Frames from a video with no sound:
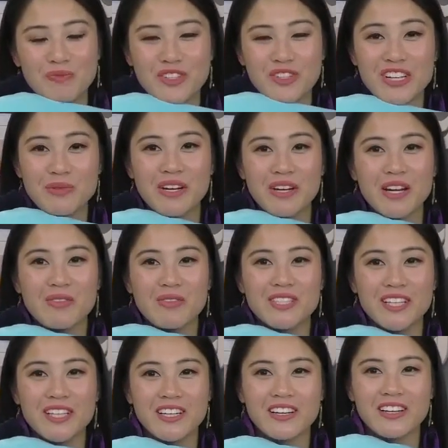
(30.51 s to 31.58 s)
Sancha P D Neems was
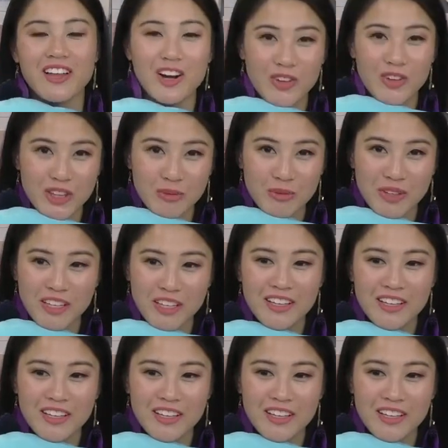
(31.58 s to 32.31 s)
singing along with me.